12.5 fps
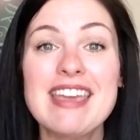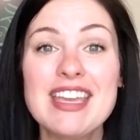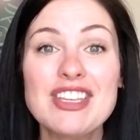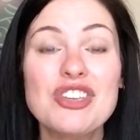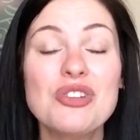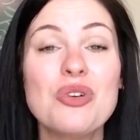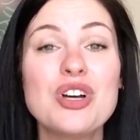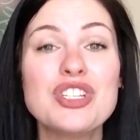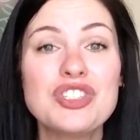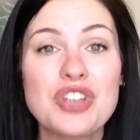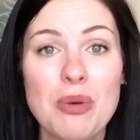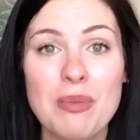Thank you
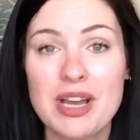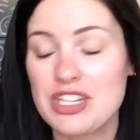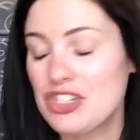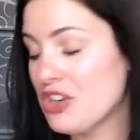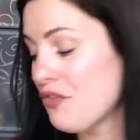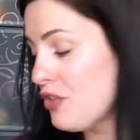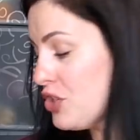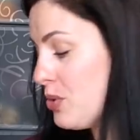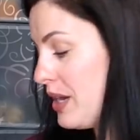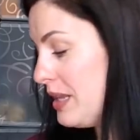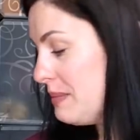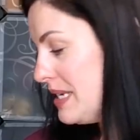so much for
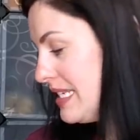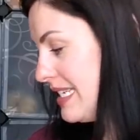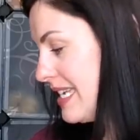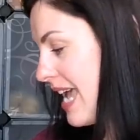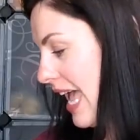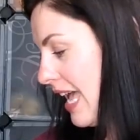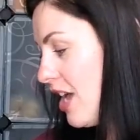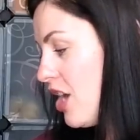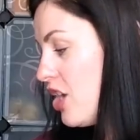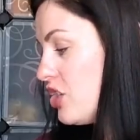joining me today.